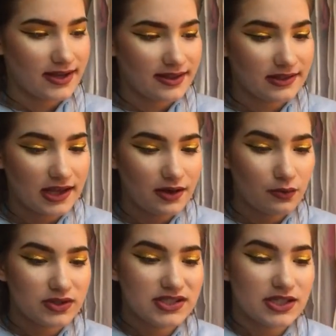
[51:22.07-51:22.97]
And then
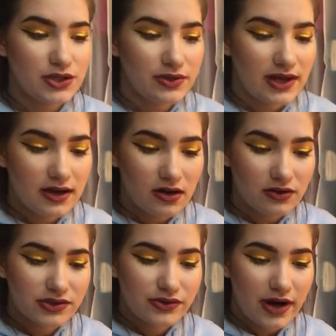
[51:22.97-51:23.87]
once I do that, I'll
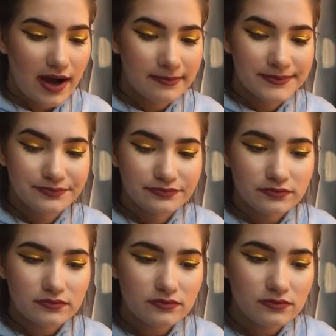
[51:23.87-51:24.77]
just grab
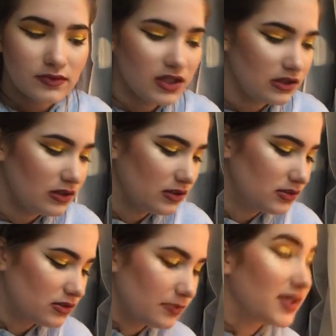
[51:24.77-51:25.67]

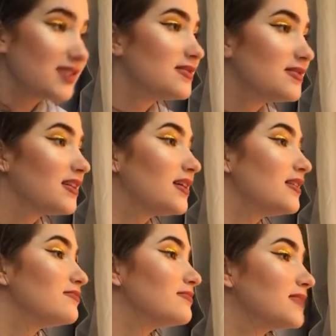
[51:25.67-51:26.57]
some concealer
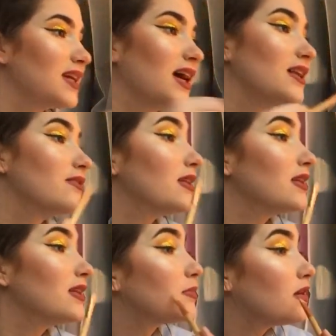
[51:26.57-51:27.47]
and kind of
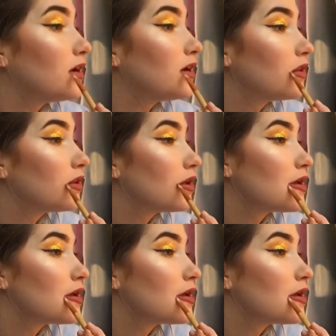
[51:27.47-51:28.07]
clean up the lines.